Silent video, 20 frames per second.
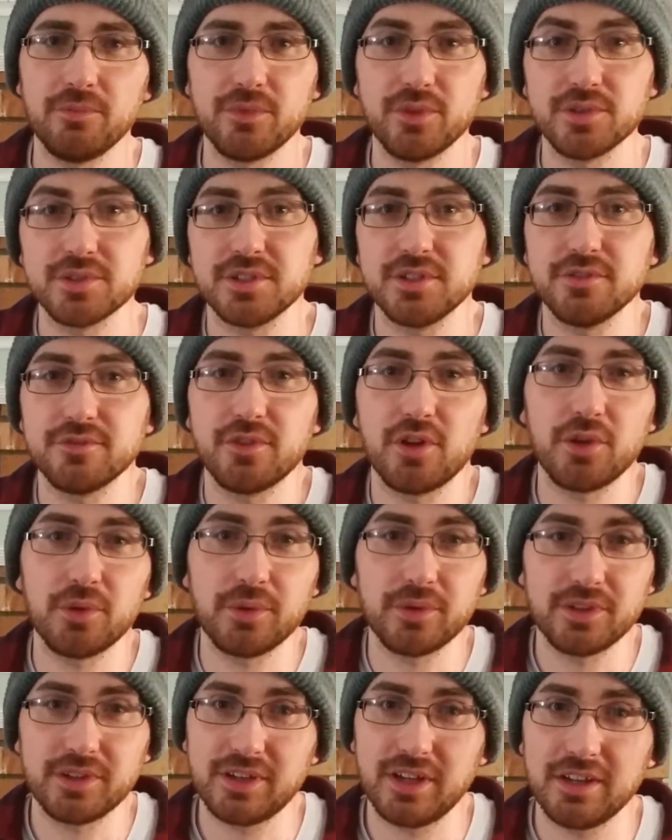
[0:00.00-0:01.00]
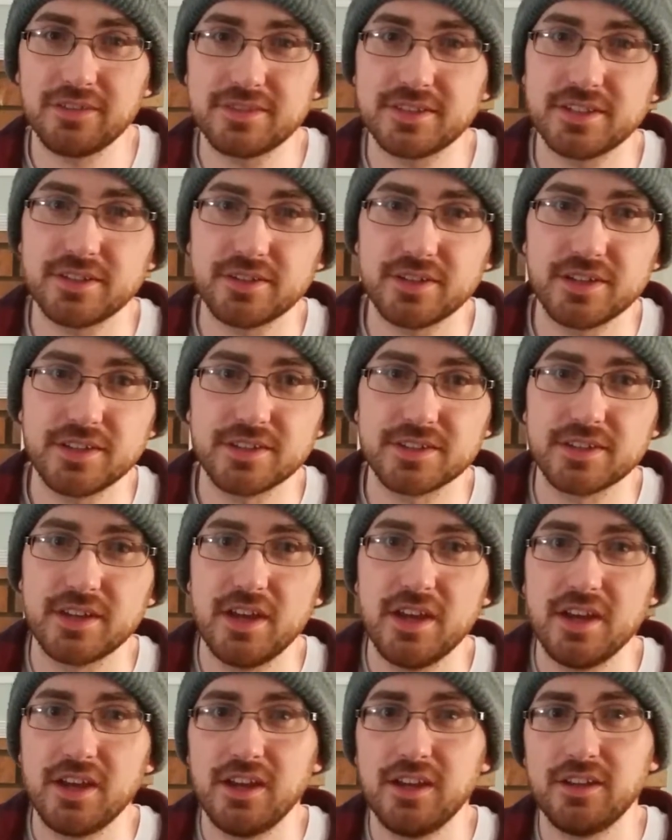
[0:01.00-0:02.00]
Those of you following the knife series
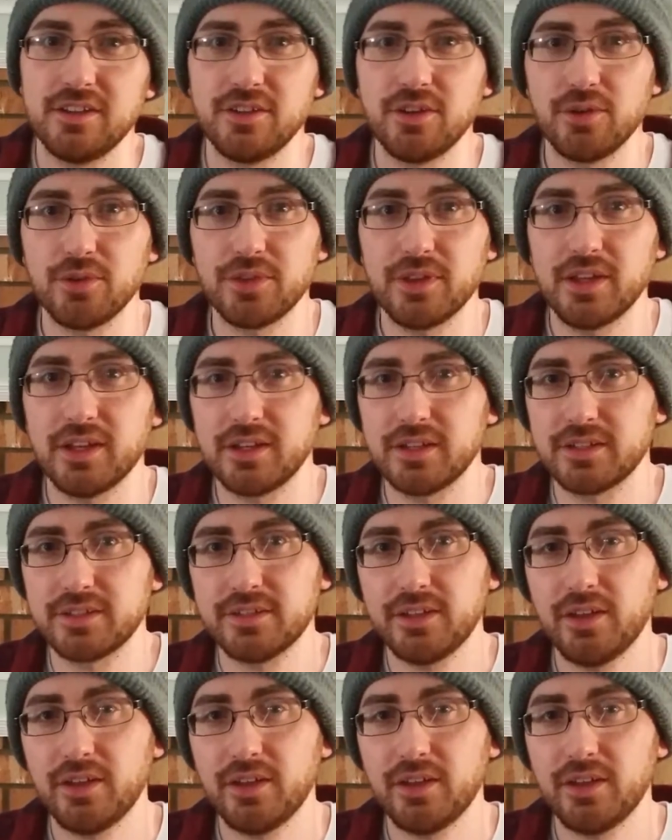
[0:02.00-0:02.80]
know that